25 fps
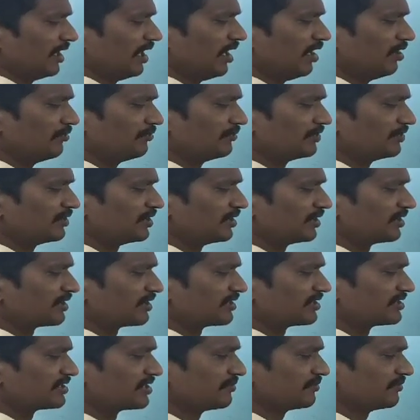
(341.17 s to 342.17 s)
along with
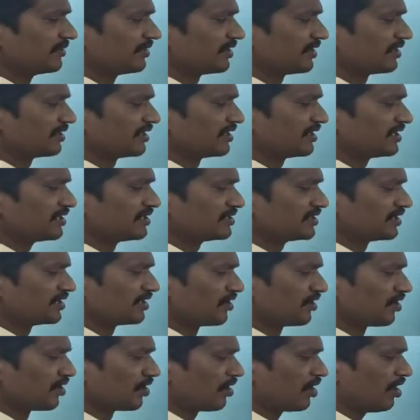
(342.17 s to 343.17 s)
that receiver, there is
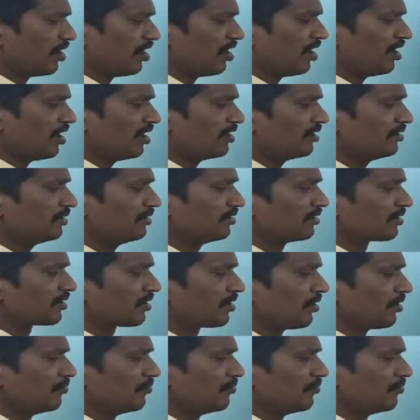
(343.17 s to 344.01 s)
a long,